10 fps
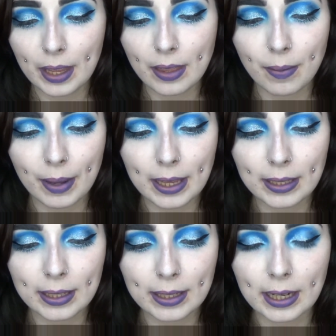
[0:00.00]
in the
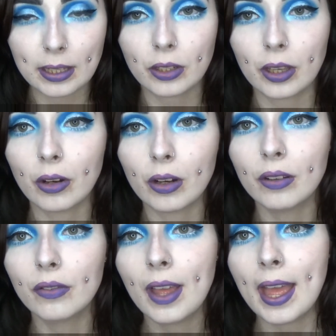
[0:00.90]
places that it took it
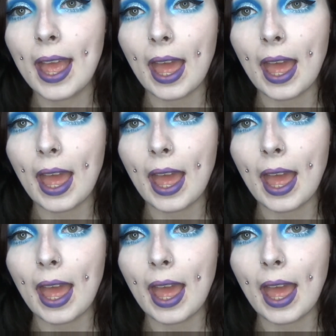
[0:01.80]
off,